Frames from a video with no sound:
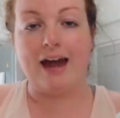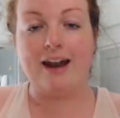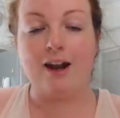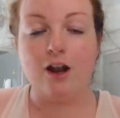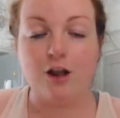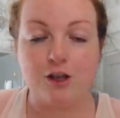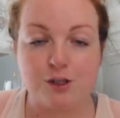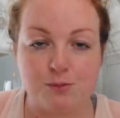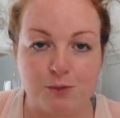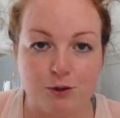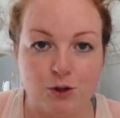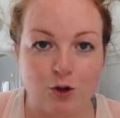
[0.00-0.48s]
And
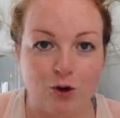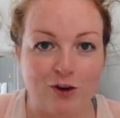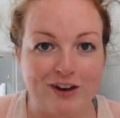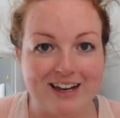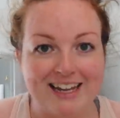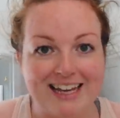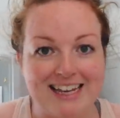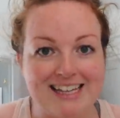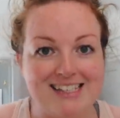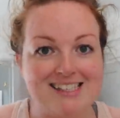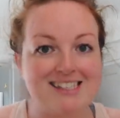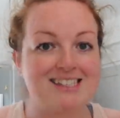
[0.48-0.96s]
last but not
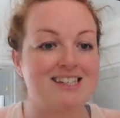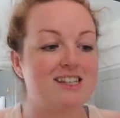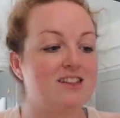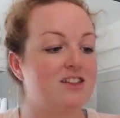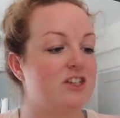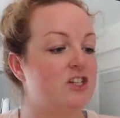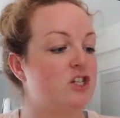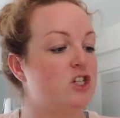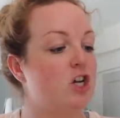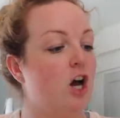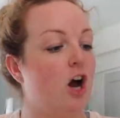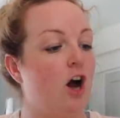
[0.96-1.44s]
least,
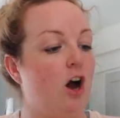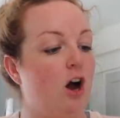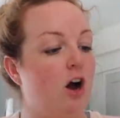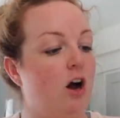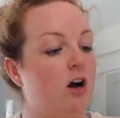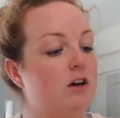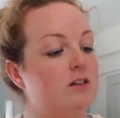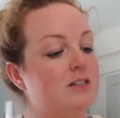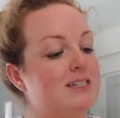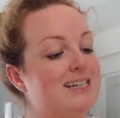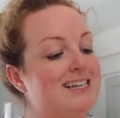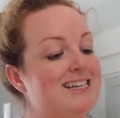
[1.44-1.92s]
the
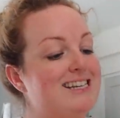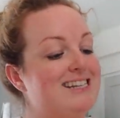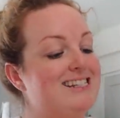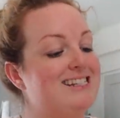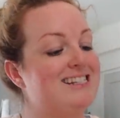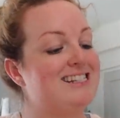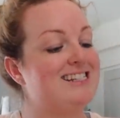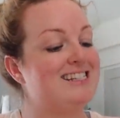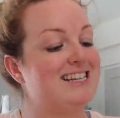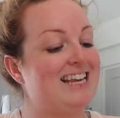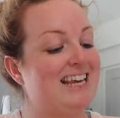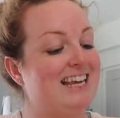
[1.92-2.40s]
Tarte
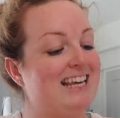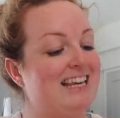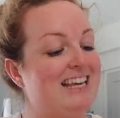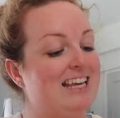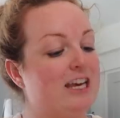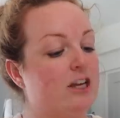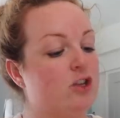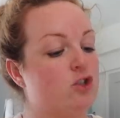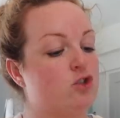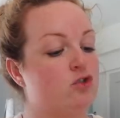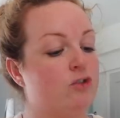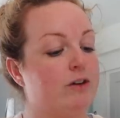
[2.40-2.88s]

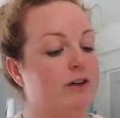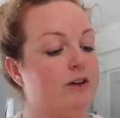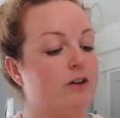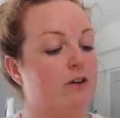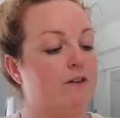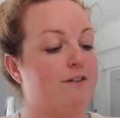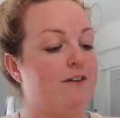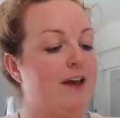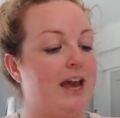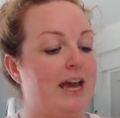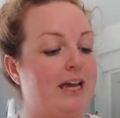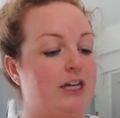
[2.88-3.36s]
Sea Drink
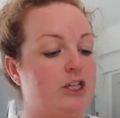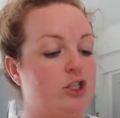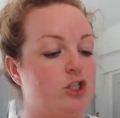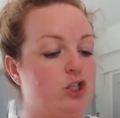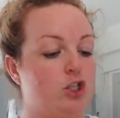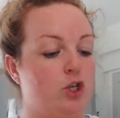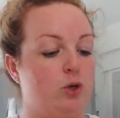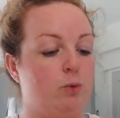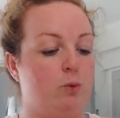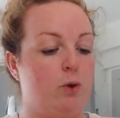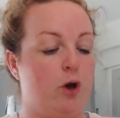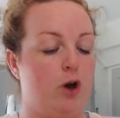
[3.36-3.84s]
of
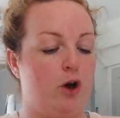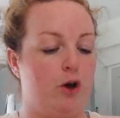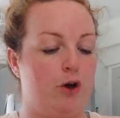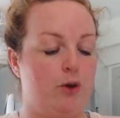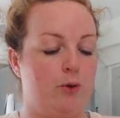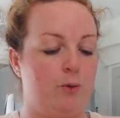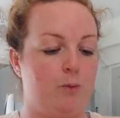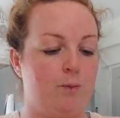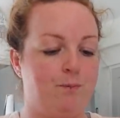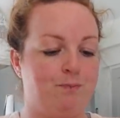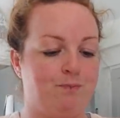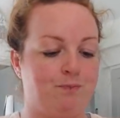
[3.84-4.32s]

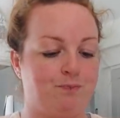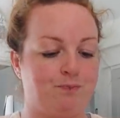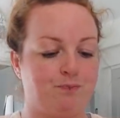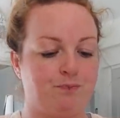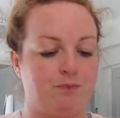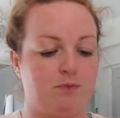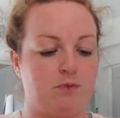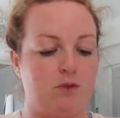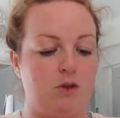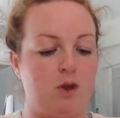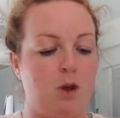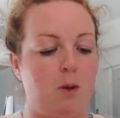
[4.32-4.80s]
H2O
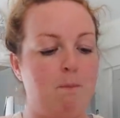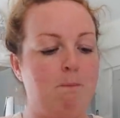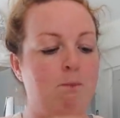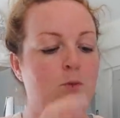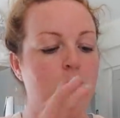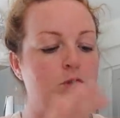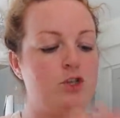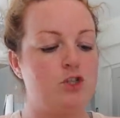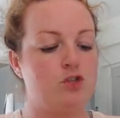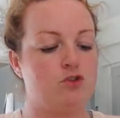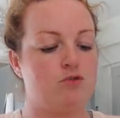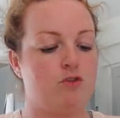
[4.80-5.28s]

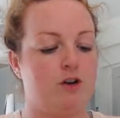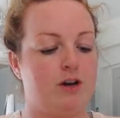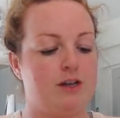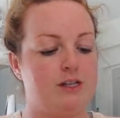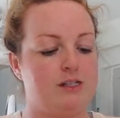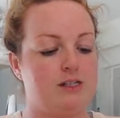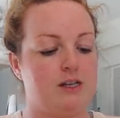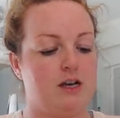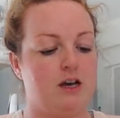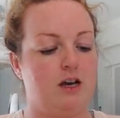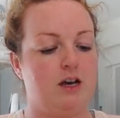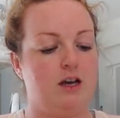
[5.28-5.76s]

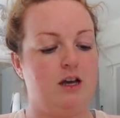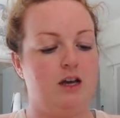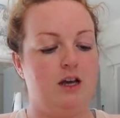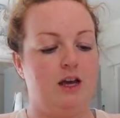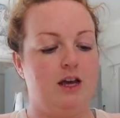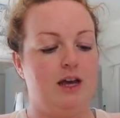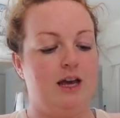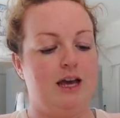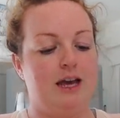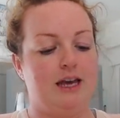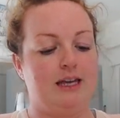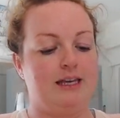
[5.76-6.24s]
moisturizer
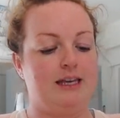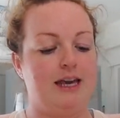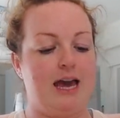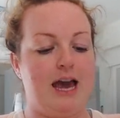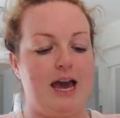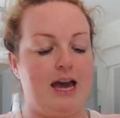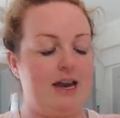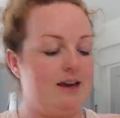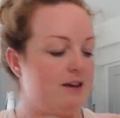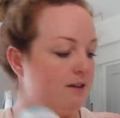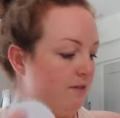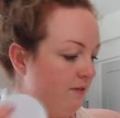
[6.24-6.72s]

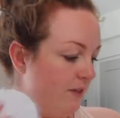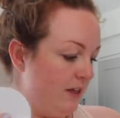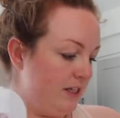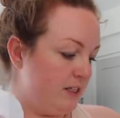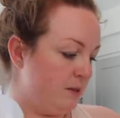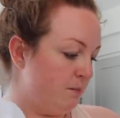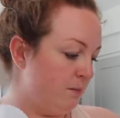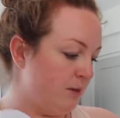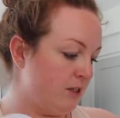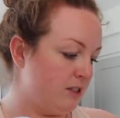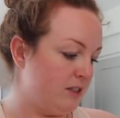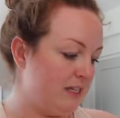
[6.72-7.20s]
again
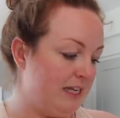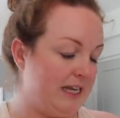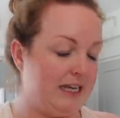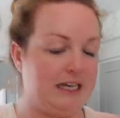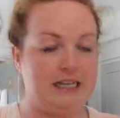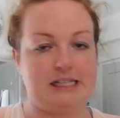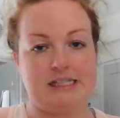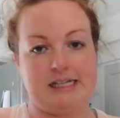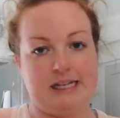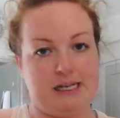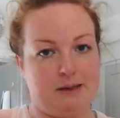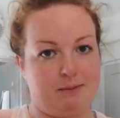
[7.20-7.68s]
this must
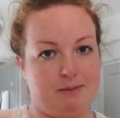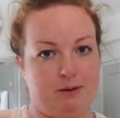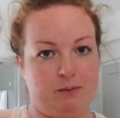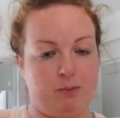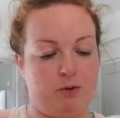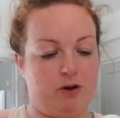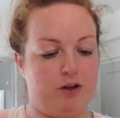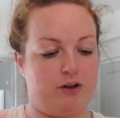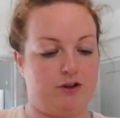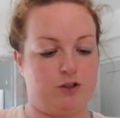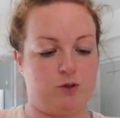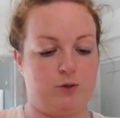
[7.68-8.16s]
easily be
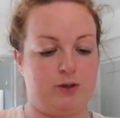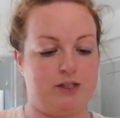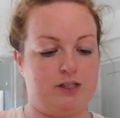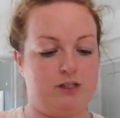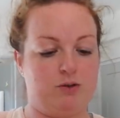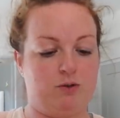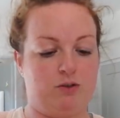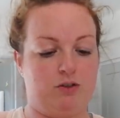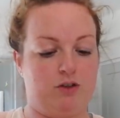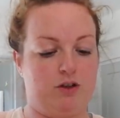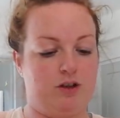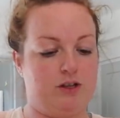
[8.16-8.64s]
worth
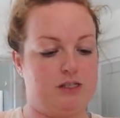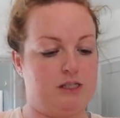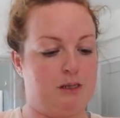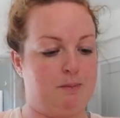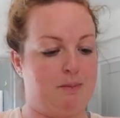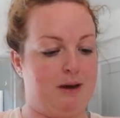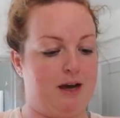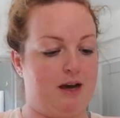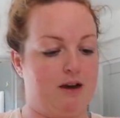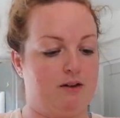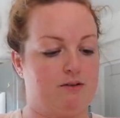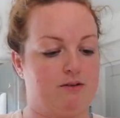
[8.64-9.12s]
20 or 30
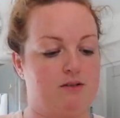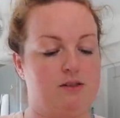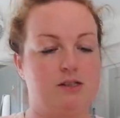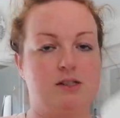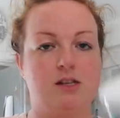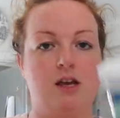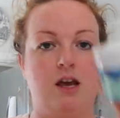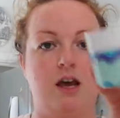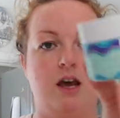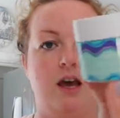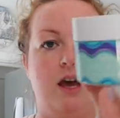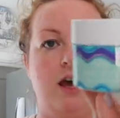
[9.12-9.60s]
pounds